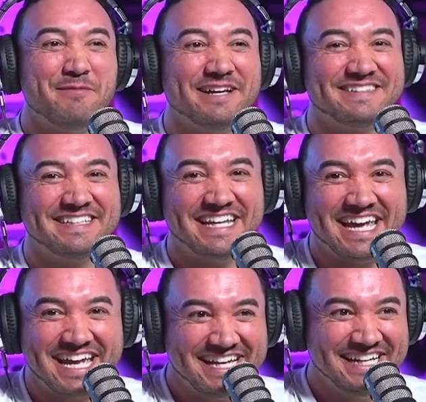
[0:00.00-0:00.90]
but
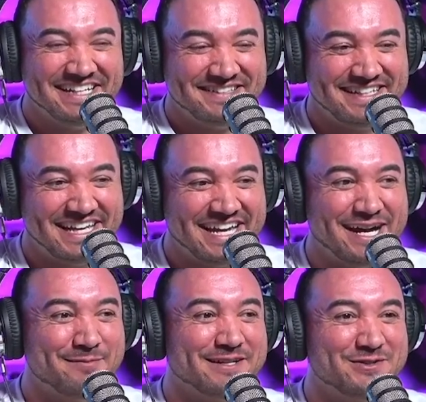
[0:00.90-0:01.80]
today, today
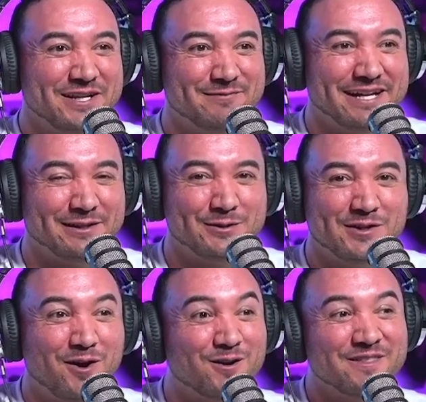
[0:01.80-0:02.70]
I'm going to train my glutes
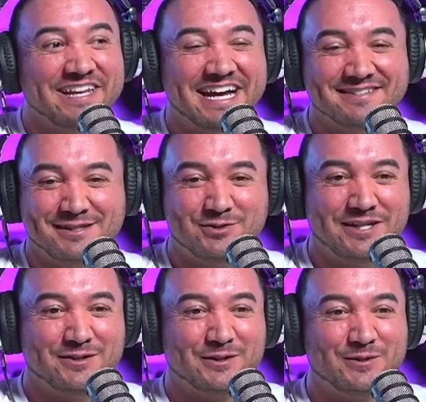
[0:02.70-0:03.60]
harder than Ashley
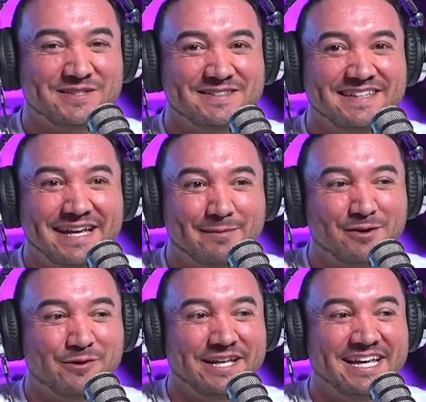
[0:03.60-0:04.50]
trained her glutes and today I'm
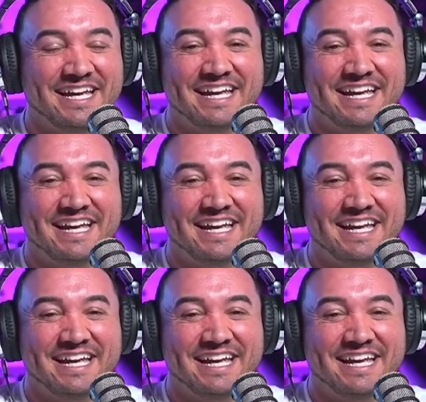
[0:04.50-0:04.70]
going to win.